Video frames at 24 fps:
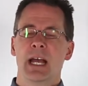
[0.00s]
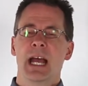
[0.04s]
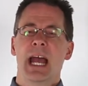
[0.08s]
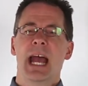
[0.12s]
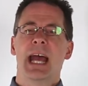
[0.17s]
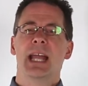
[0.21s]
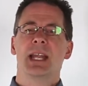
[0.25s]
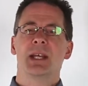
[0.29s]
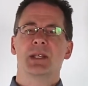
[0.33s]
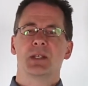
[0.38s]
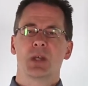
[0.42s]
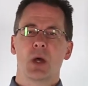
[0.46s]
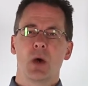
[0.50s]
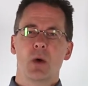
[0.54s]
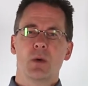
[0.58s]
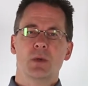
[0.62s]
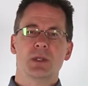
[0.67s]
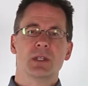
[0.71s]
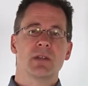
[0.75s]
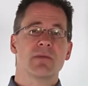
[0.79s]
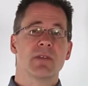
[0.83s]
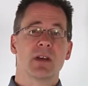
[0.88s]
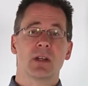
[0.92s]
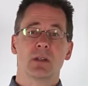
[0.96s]
and as
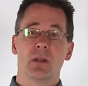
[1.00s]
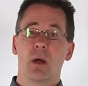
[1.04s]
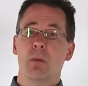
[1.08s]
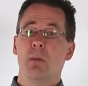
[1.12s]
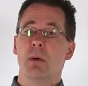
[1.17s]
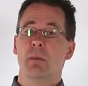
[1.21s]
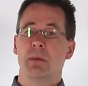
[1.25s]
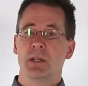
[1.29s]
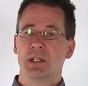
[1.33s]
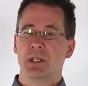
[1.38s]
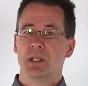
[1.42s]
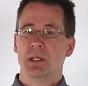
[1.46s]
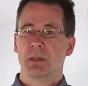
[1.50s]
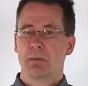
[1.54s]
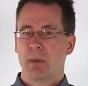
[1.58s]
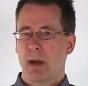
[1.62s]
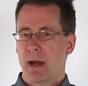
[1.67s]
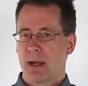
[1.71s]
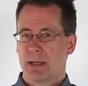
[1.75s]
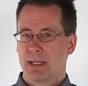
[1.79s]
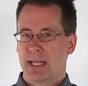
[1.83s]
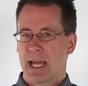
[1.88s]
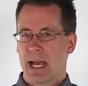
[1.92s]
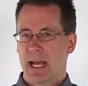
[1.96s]
host of the Global Missions
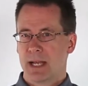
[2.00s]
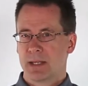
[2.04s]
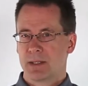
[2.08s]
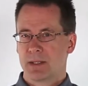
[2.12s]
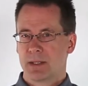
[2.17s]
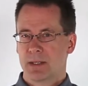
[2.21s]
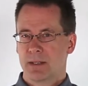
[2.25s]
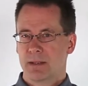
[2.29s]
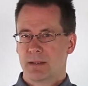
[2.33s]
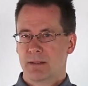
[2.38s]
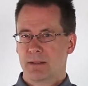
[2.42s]
podcast.